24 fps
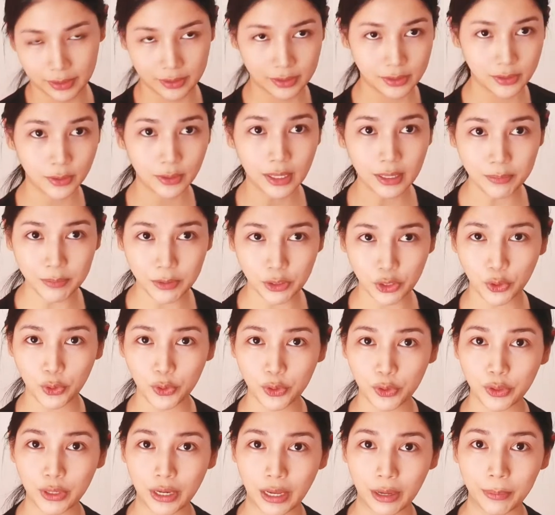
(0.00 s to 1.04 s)
So let me show
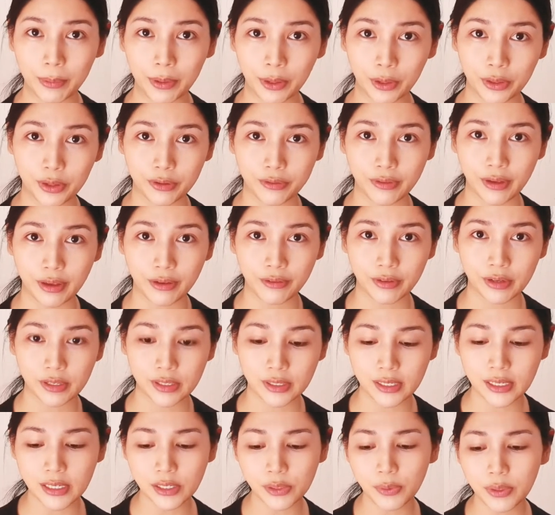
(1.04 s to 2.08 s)
you now my other favorites.
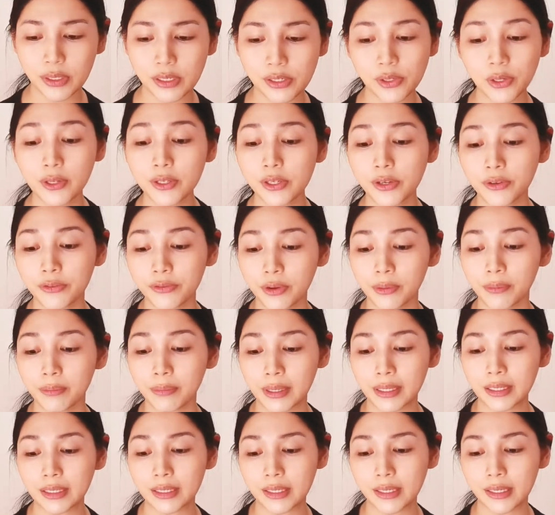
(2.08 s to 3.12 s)
This one is also from
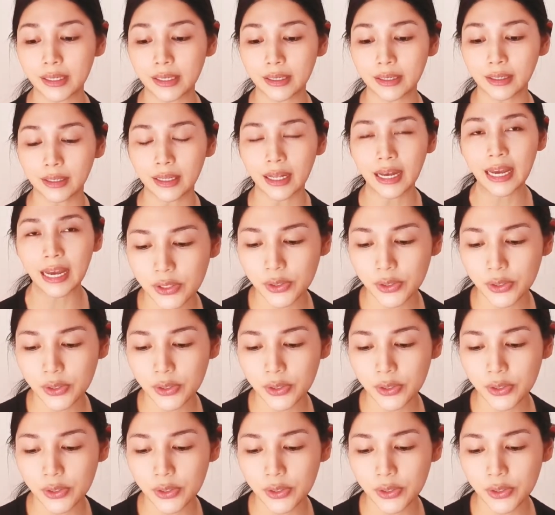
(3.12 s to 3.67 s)
MediHeal.